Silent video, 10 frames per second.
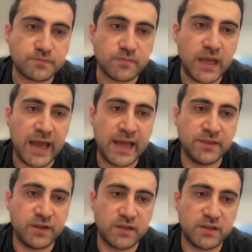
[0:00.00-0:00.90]
And
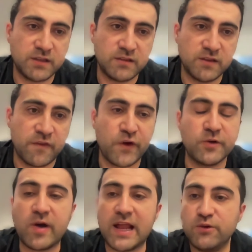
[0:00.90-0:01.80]
the third
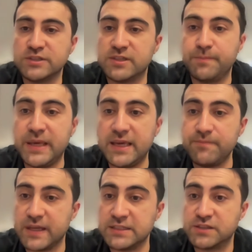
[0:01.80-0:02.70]
value is the B.
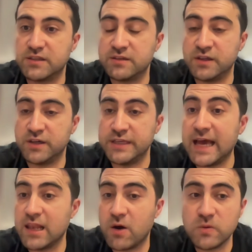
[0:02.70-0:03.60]
It's the
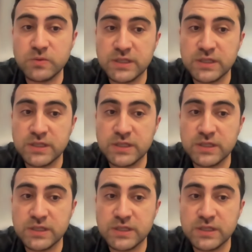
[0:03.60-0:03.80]
yellow.